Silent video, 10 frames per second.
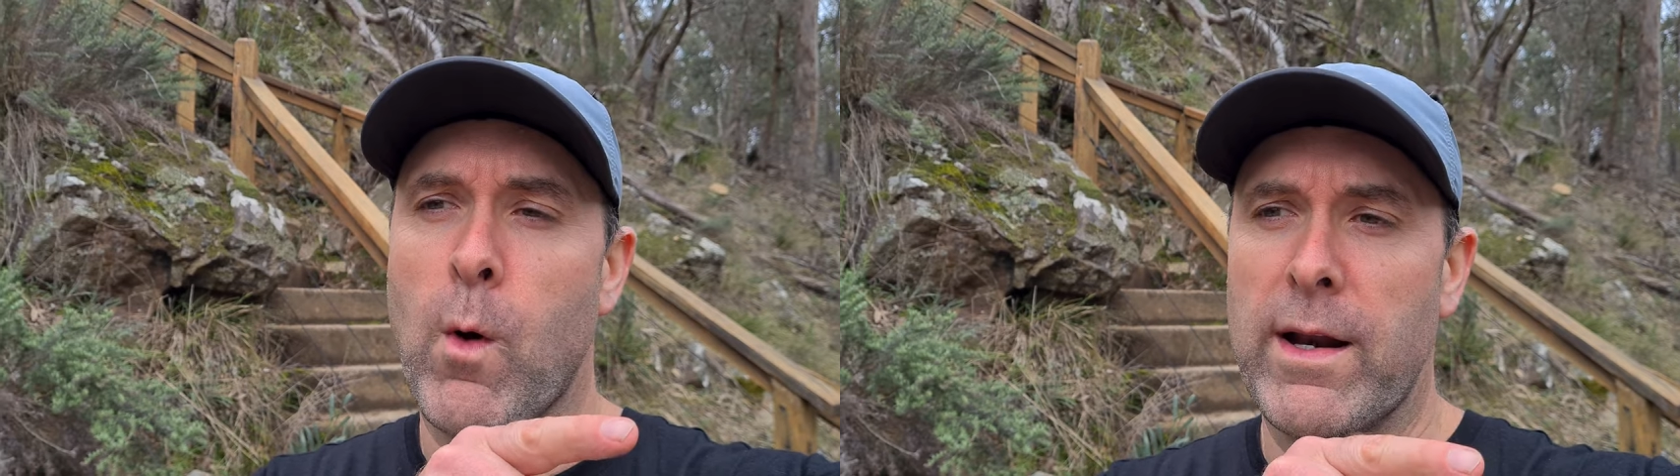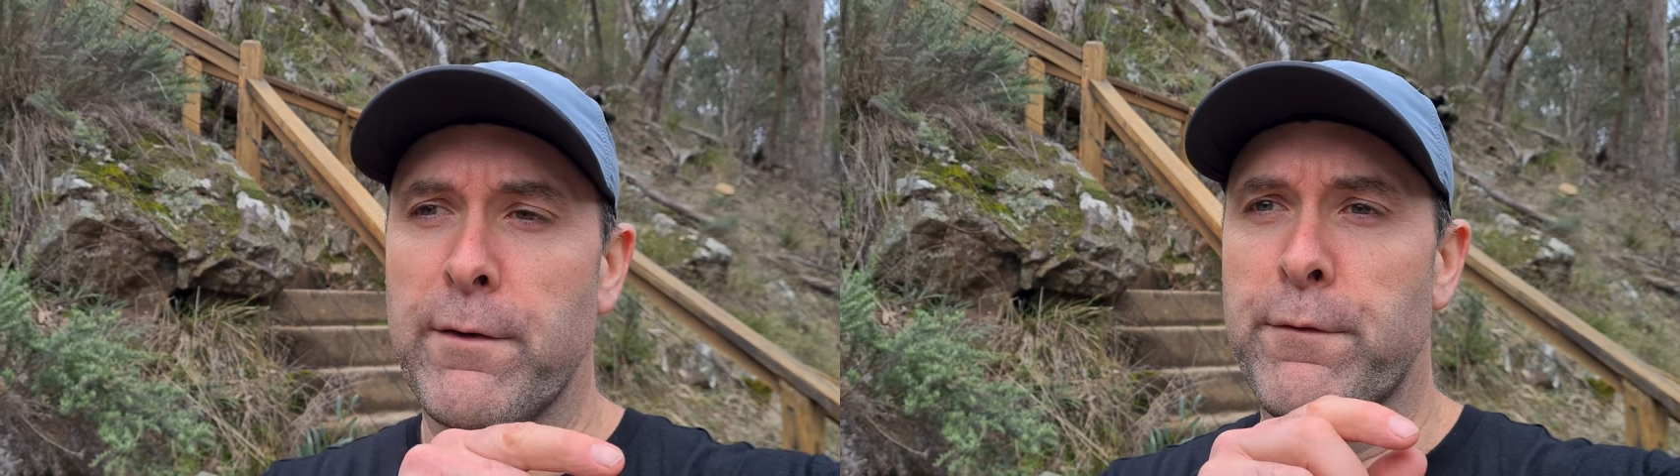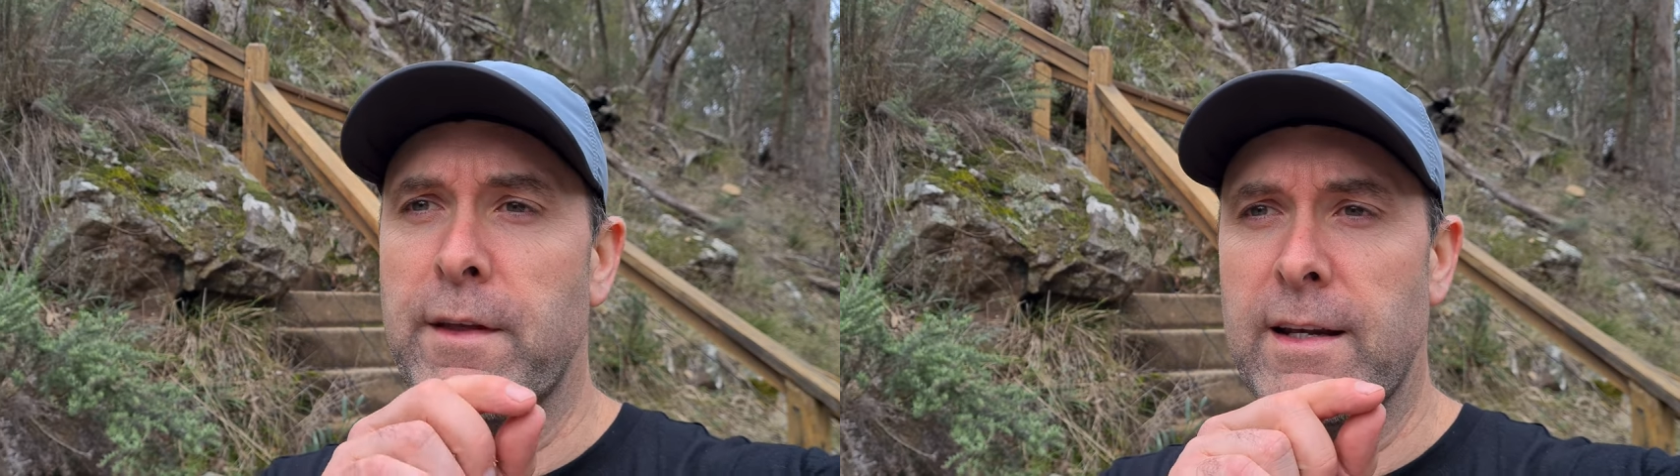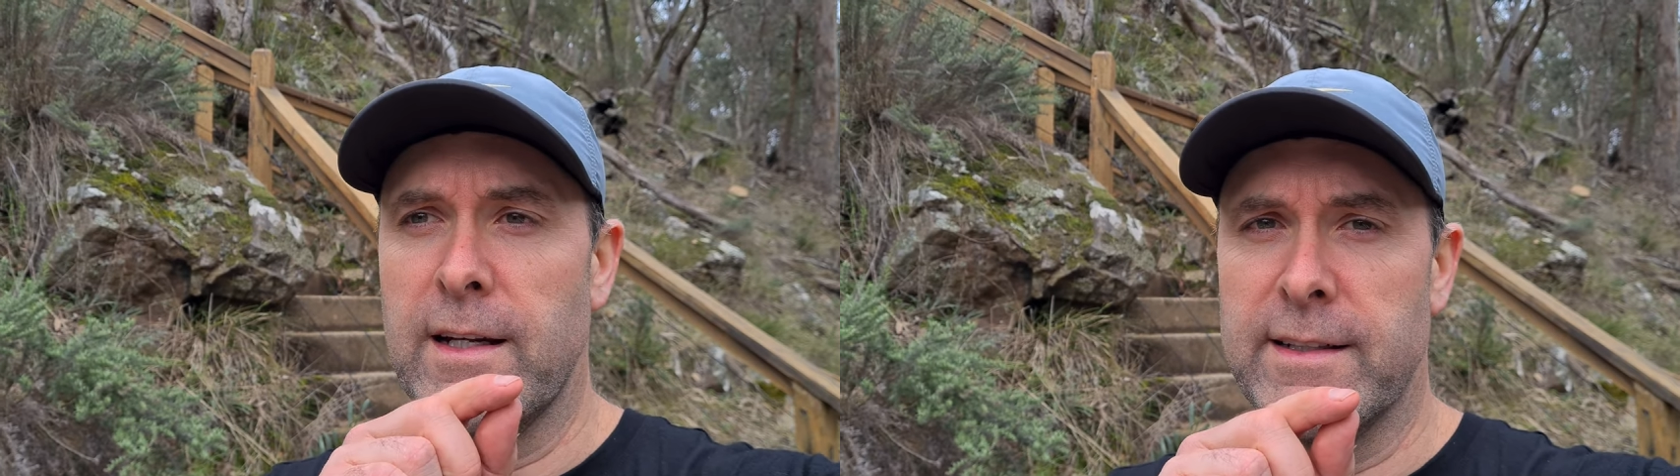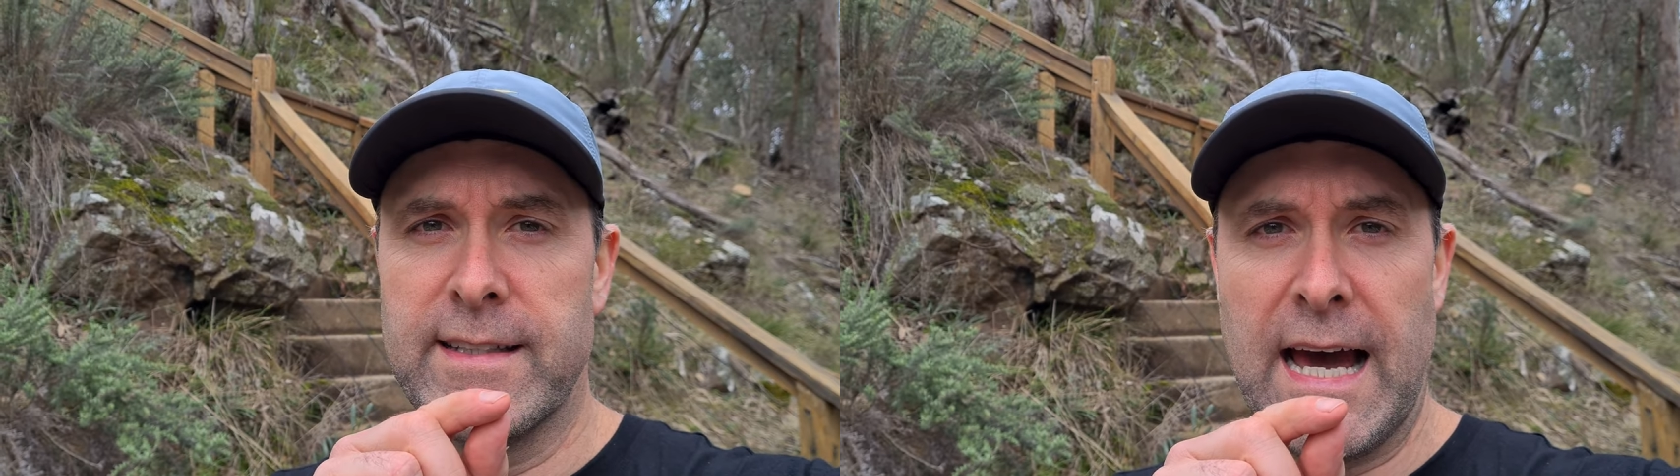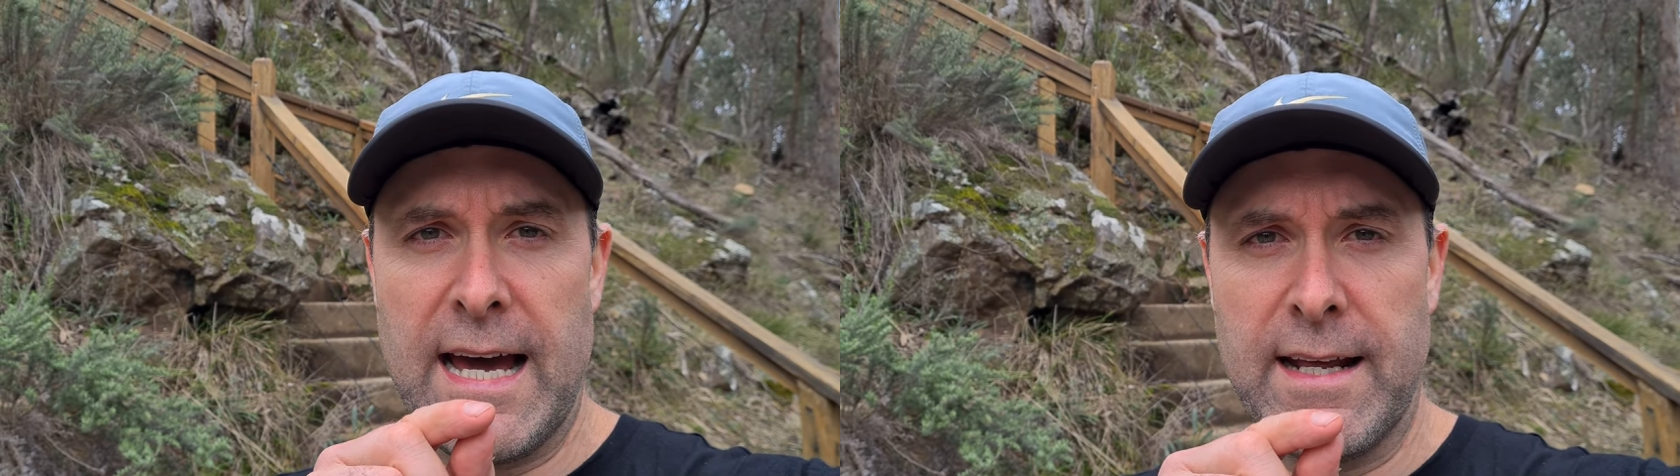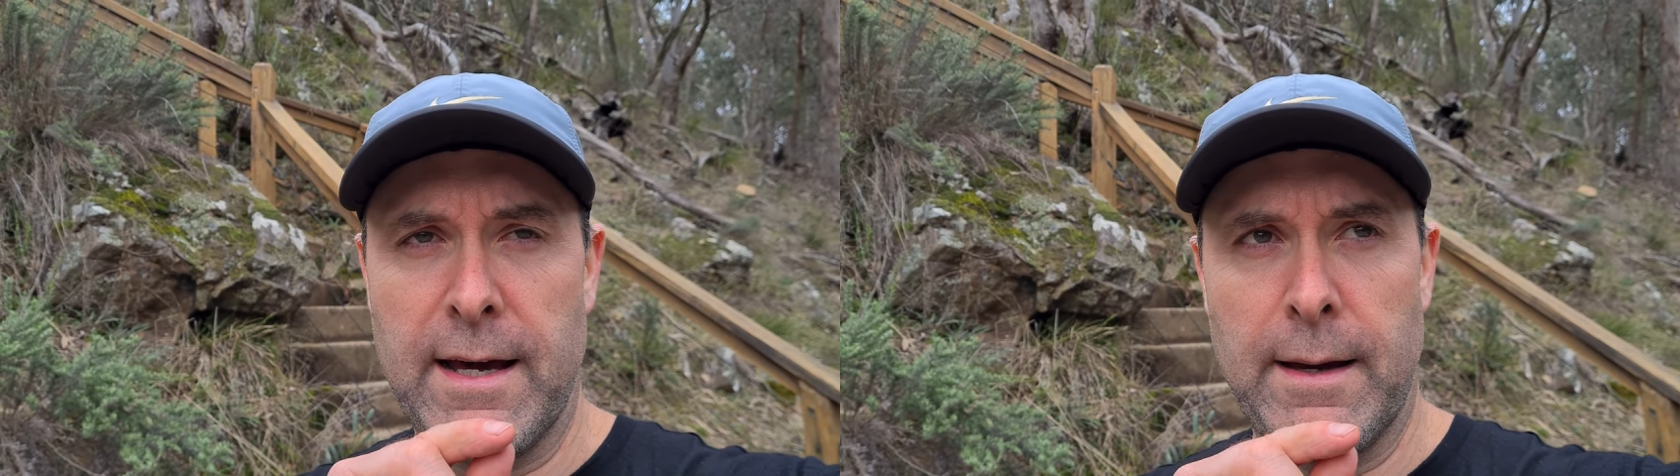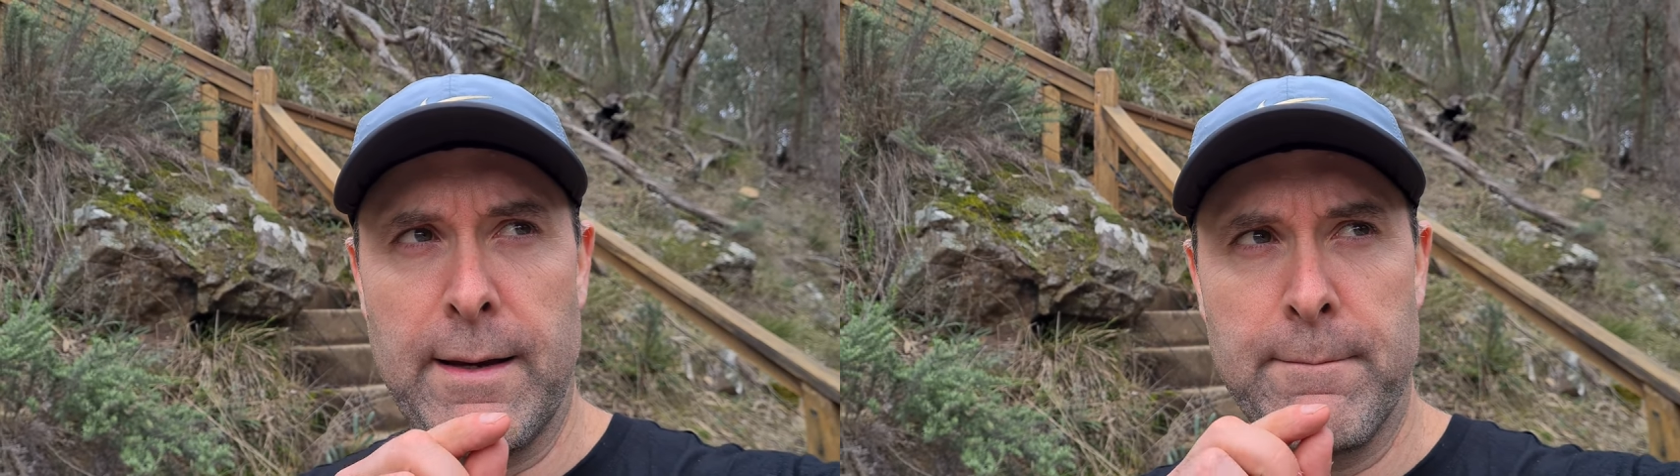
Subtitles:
one of the little data